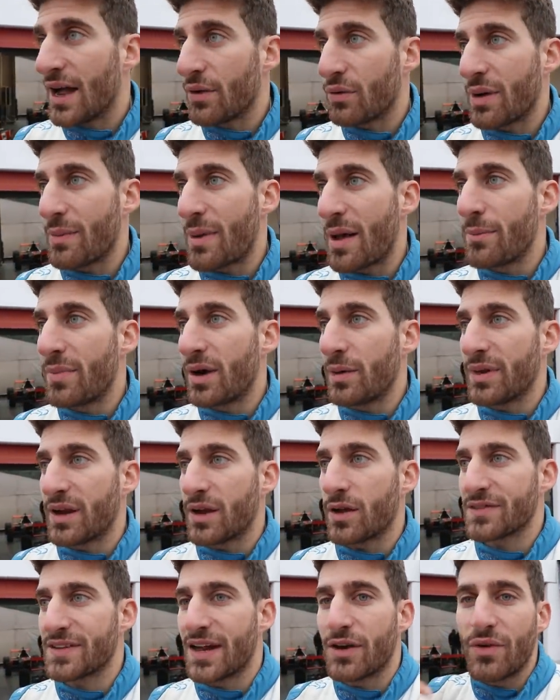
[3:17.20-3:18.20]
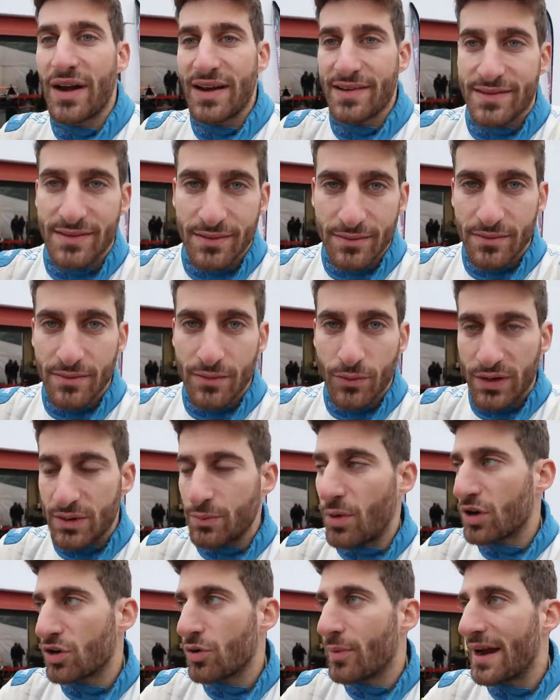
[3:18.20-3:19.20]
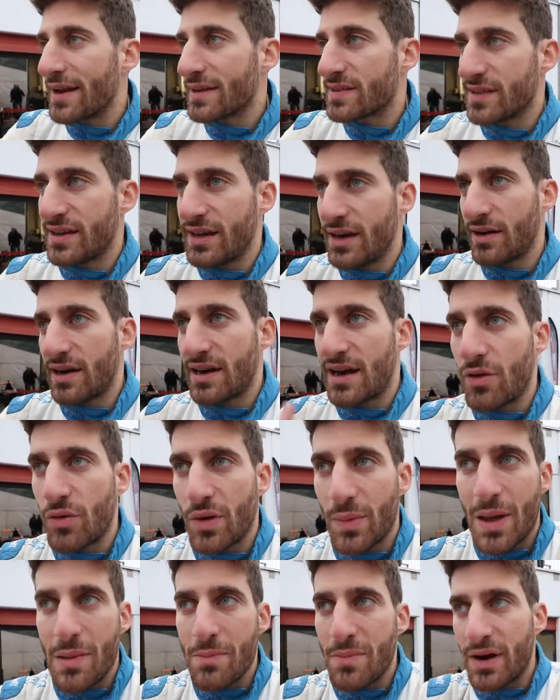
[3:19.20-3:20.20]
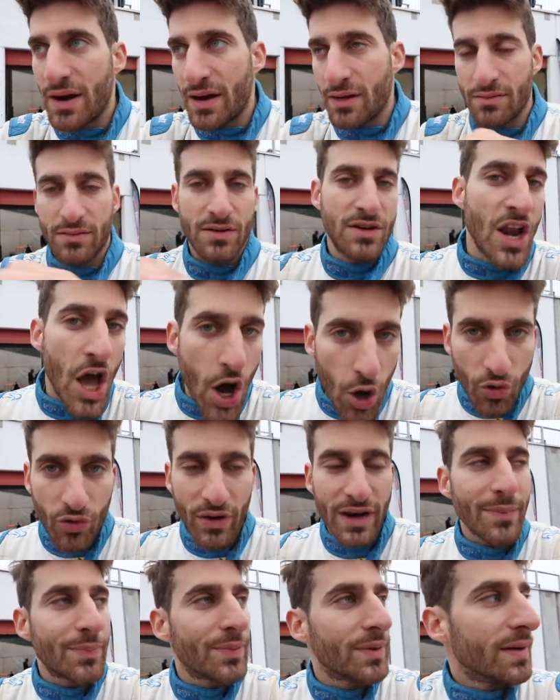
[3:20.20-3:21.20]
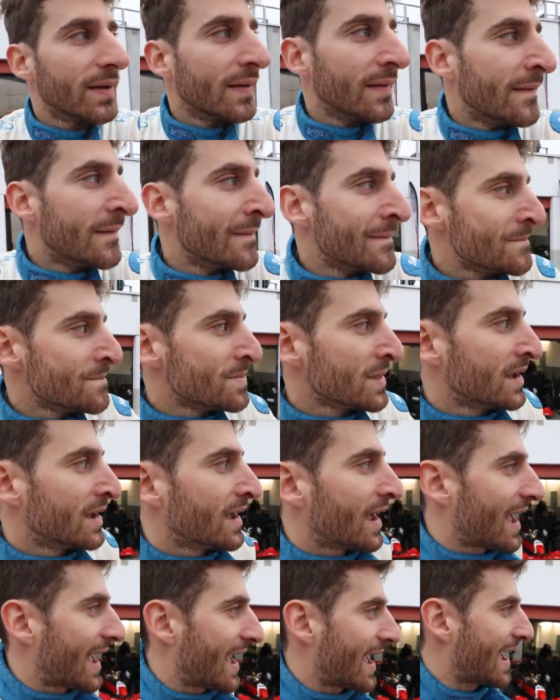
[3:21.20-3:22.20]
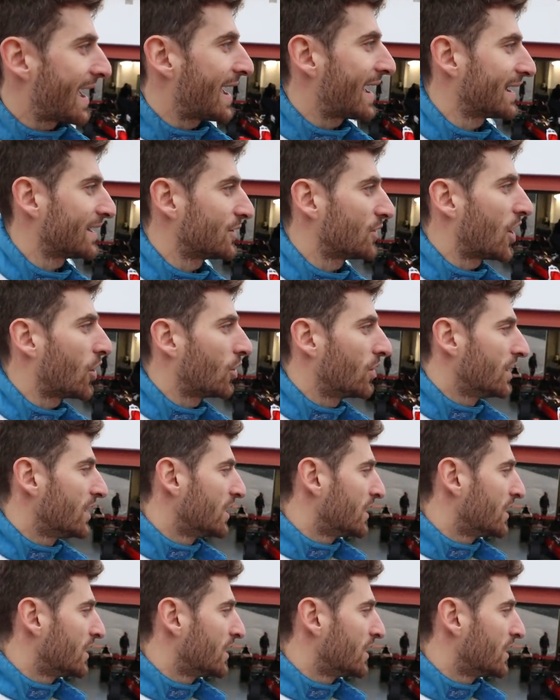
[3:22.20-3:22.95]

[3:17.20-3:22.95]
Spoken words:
I remember, because I raced with motorbikes here, and I remember it, no grip. And you know,